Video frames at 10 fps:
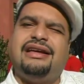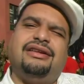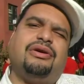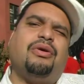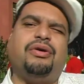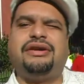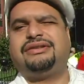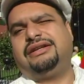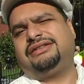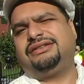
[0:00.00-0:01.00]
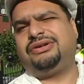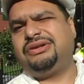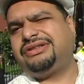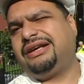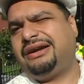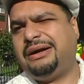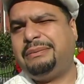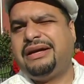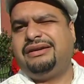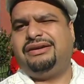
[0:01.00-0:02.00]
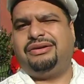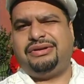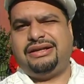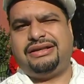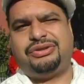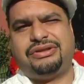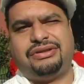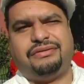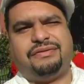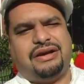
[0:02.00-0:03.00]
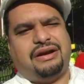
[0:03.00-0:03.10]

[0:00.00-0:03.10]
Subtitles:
the courts, and this is all set up, you know, in the interest of